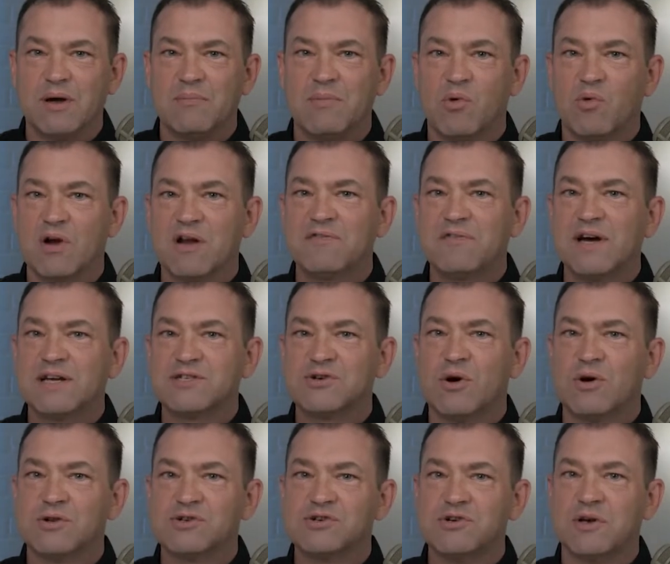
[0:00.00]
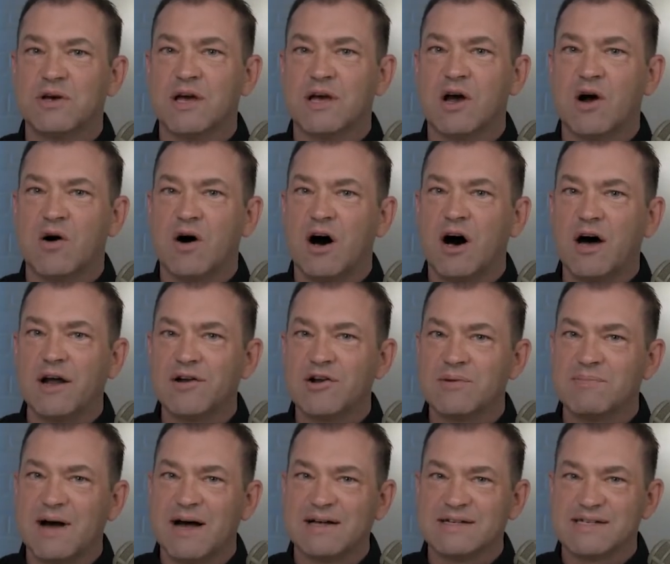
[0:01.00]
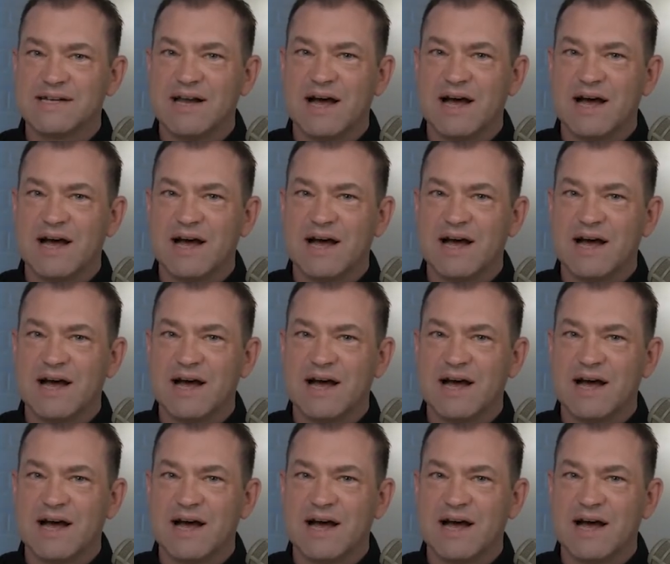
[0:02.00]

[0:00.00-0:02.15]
But what if I told you you could go 100 miles